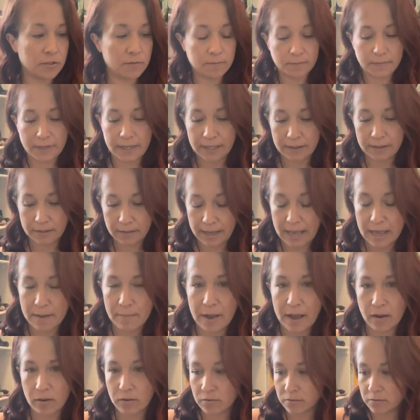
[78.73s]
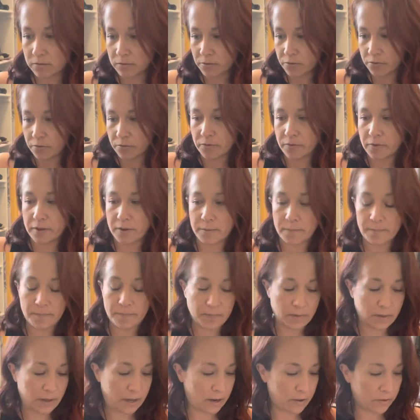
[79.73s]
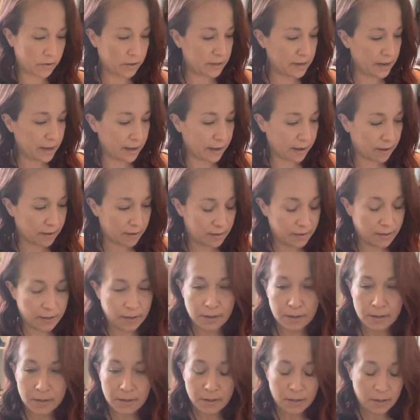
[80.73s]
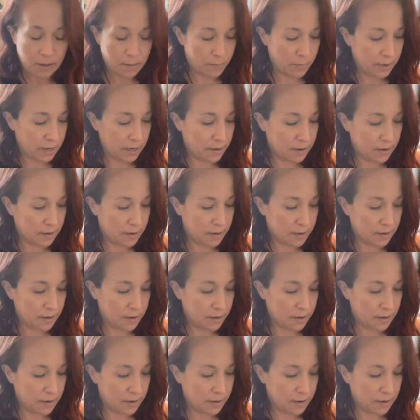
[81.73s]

it came out through that other deck, but